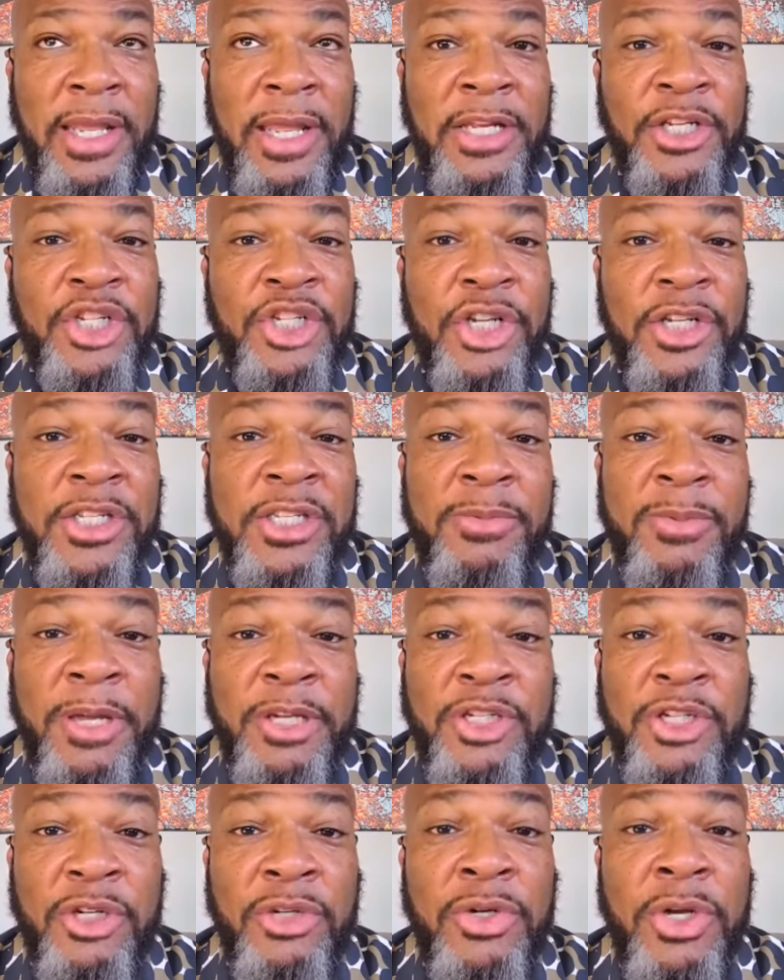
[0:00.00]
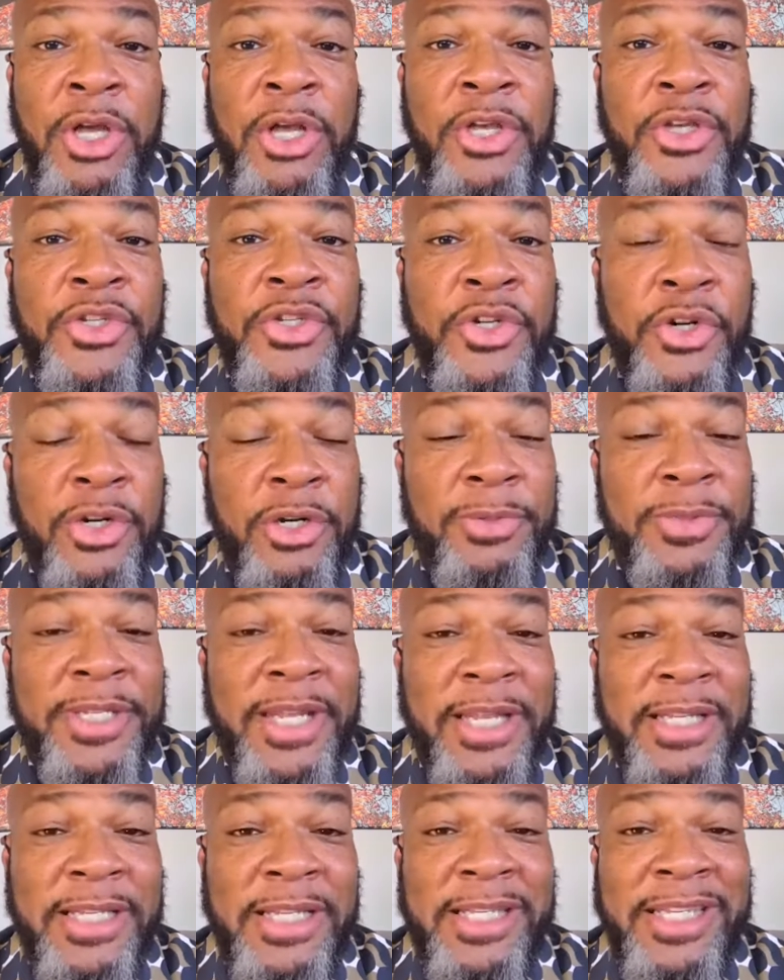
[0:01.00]
And should special
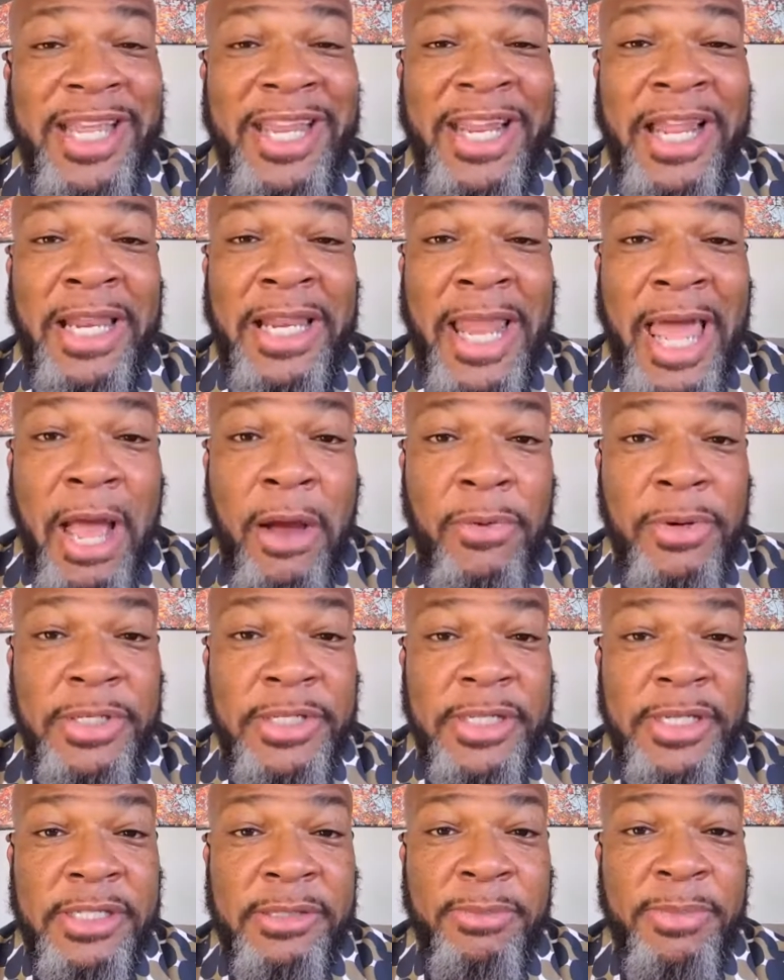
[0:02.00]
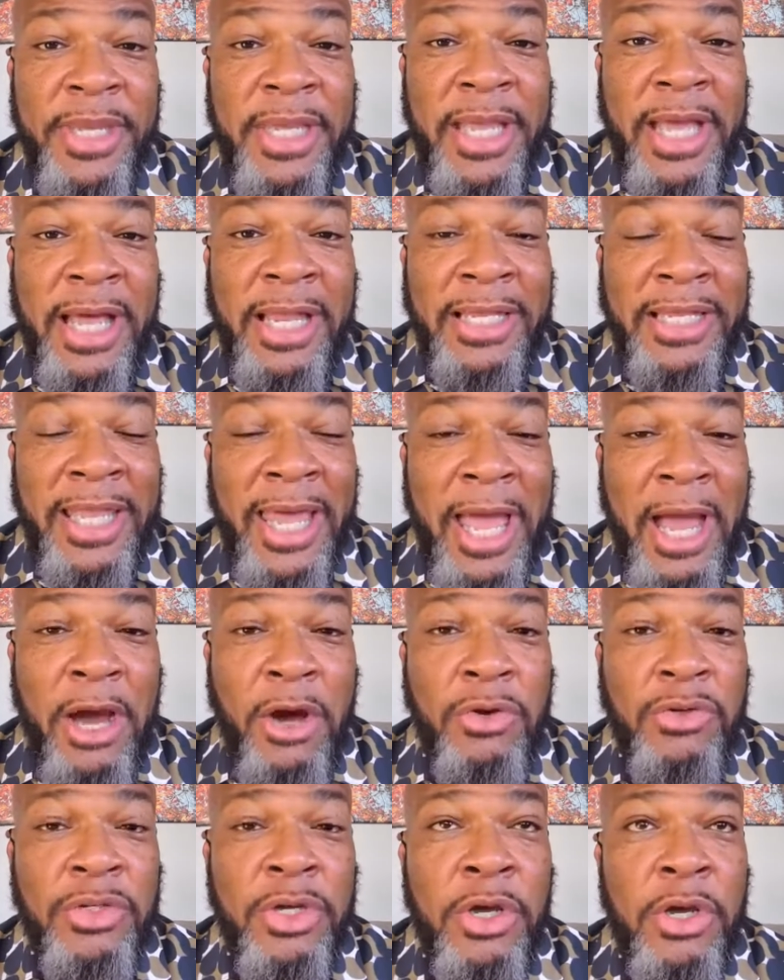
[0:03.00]
circumstances and allowances be
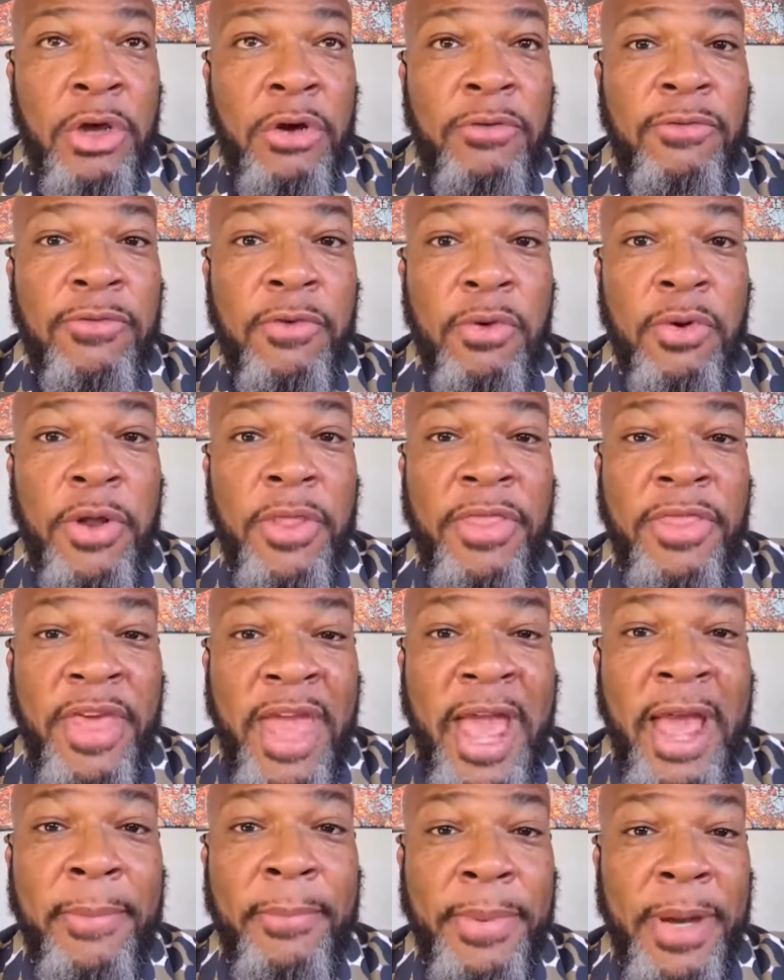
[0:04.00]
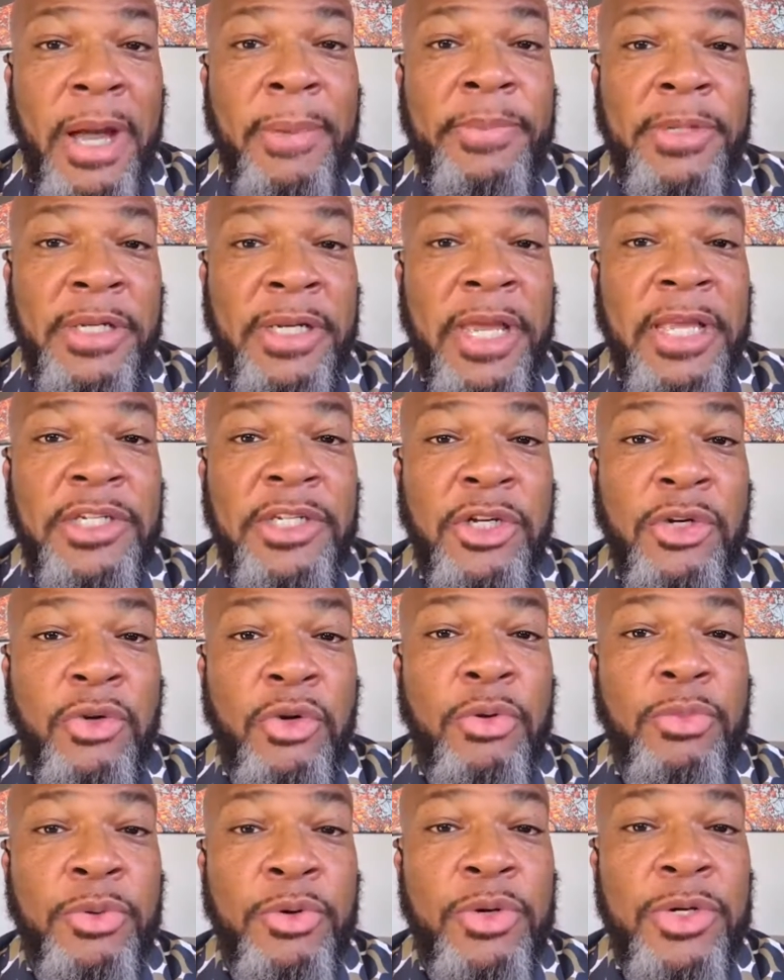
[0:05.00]
allowed for that population
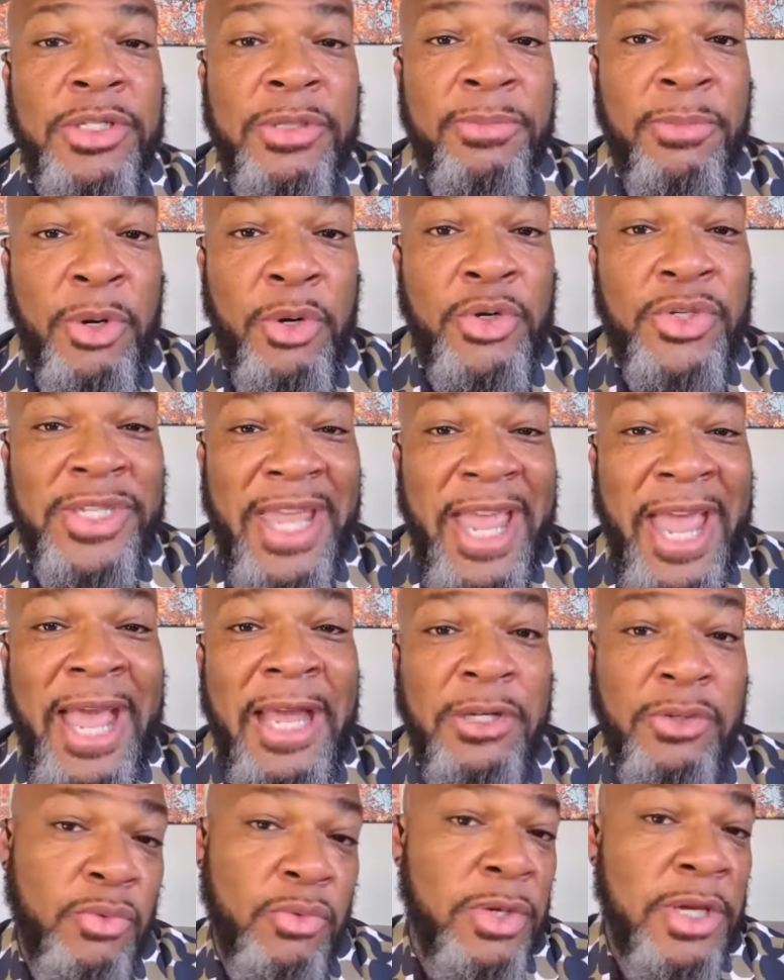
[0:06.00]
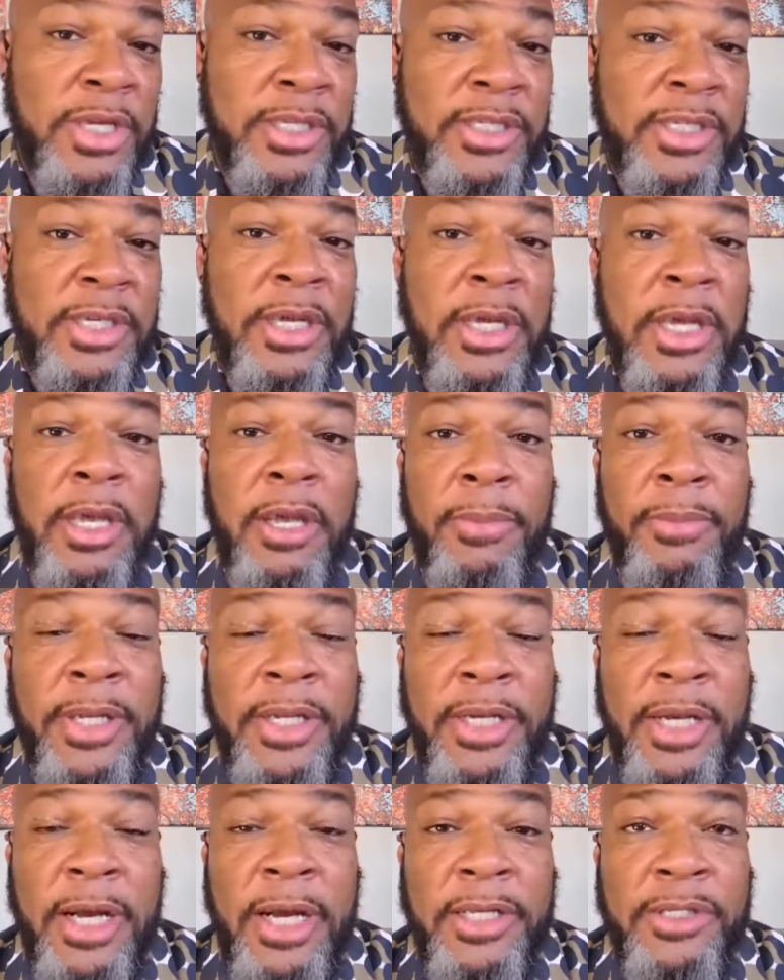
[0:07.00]
group who is most at risk
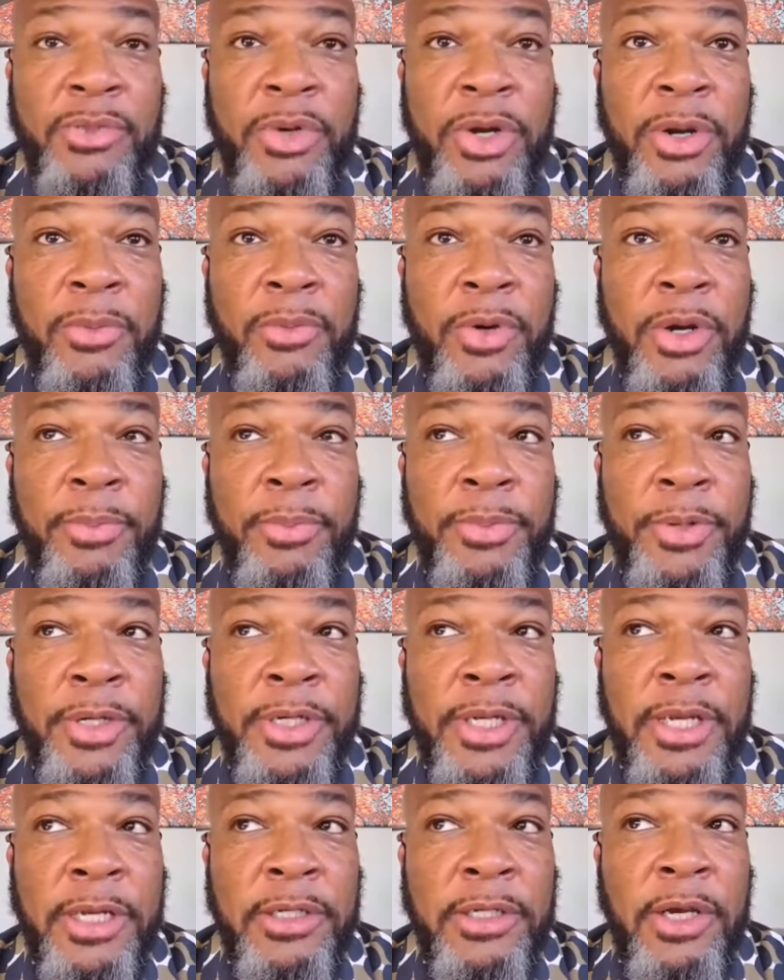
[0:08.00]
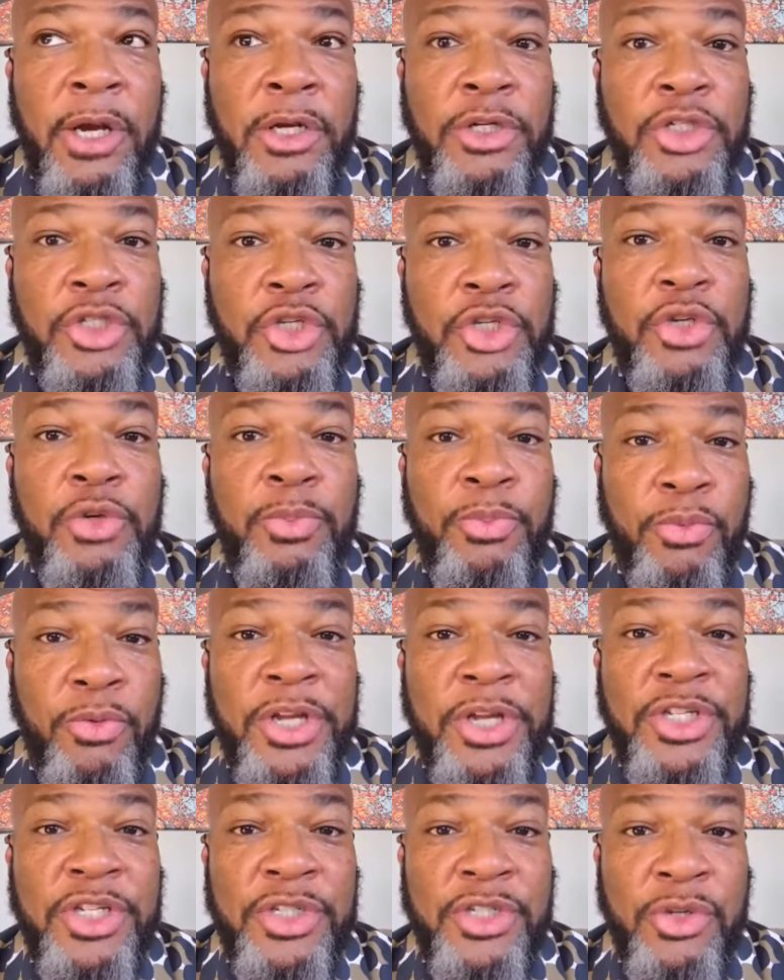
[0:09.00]
because we're putting two
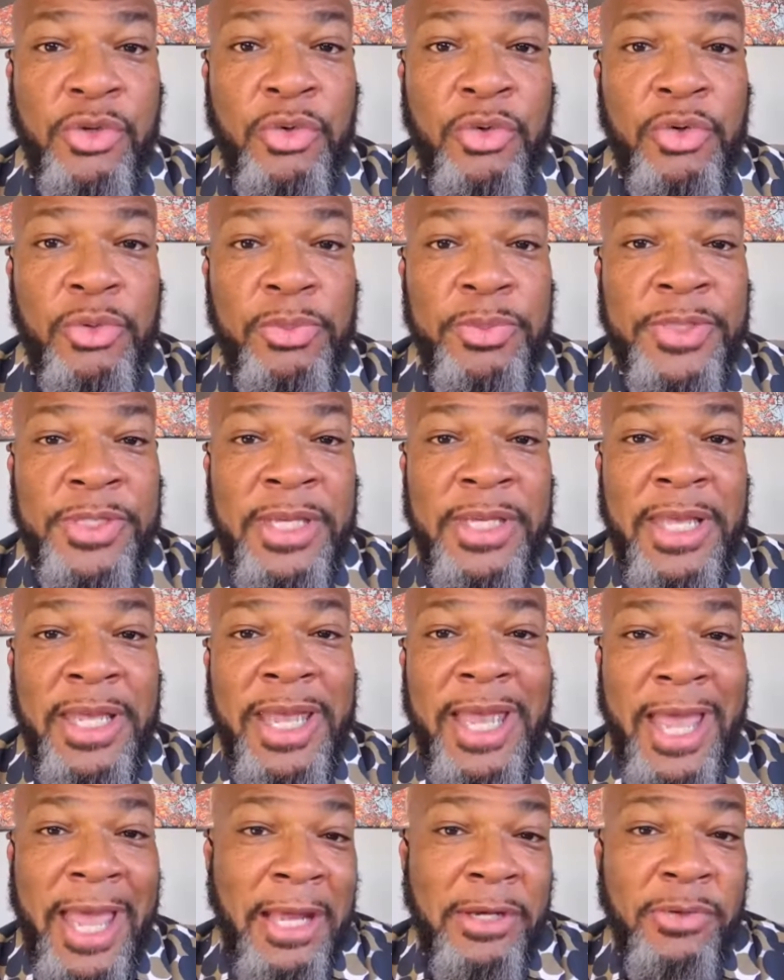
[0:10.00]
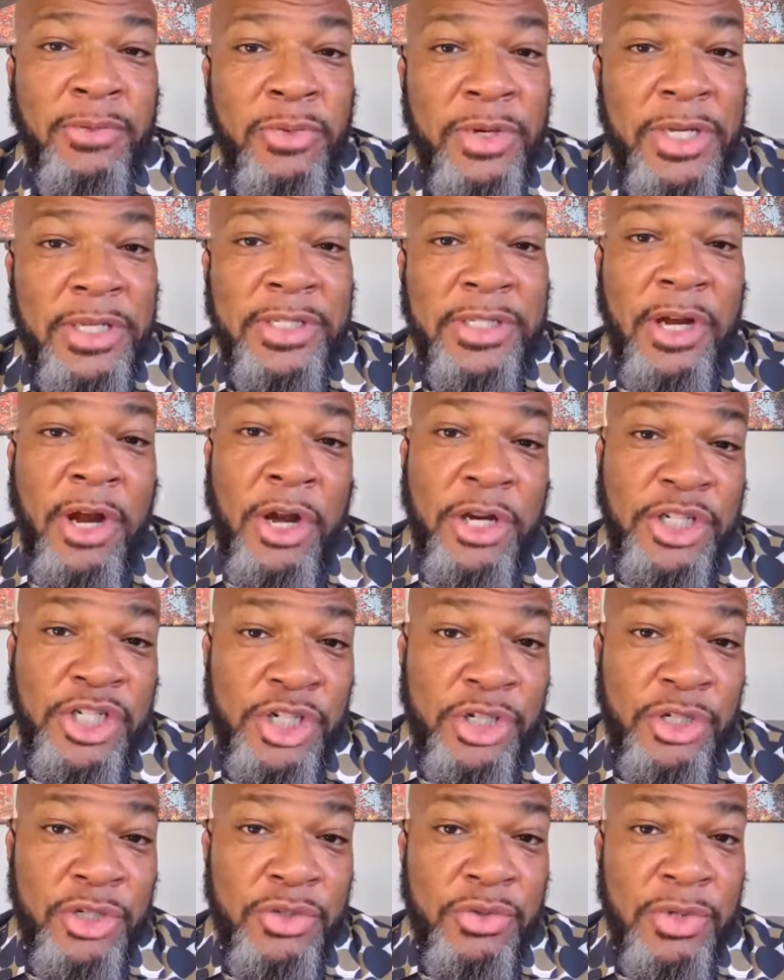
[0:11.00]
precious groups at risk, our
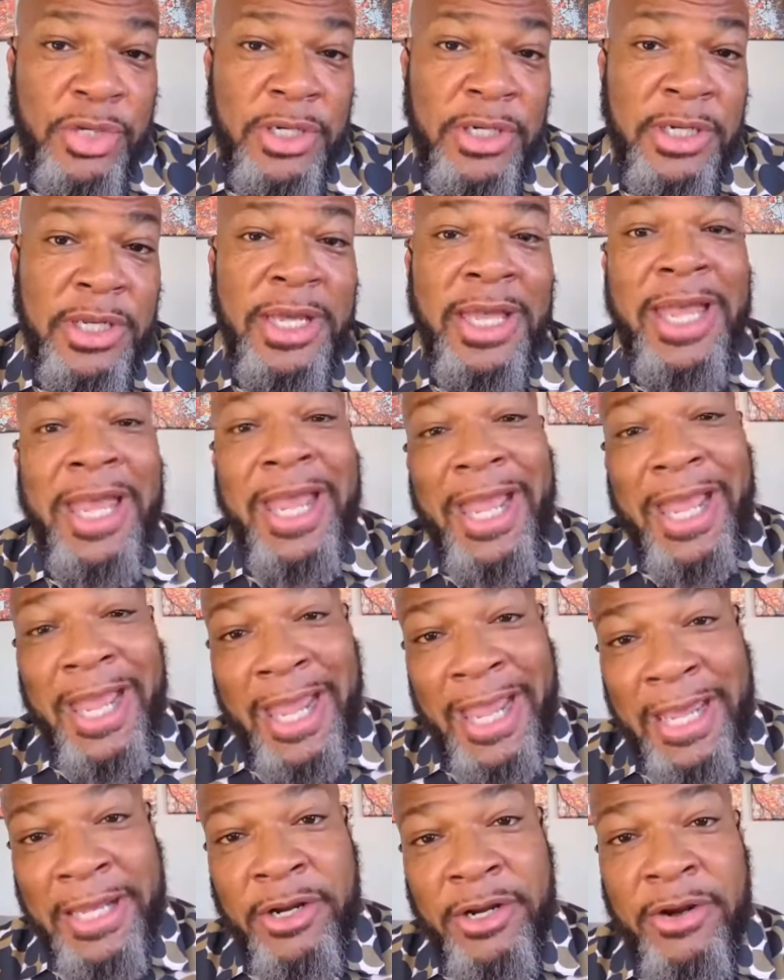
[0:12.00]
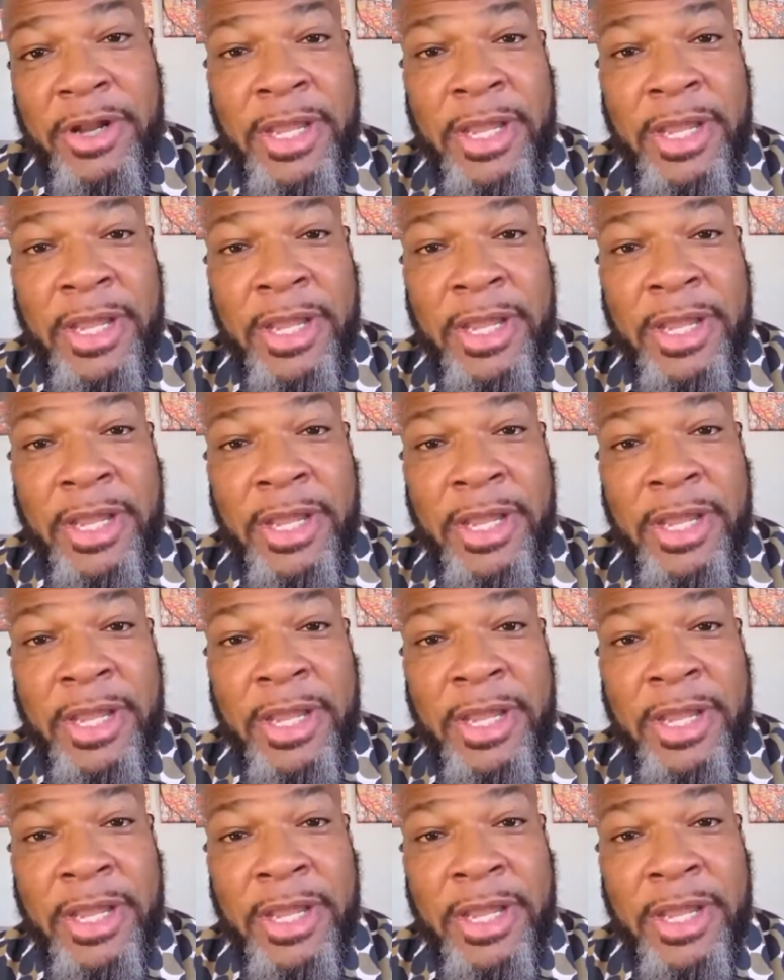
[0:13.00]
children and our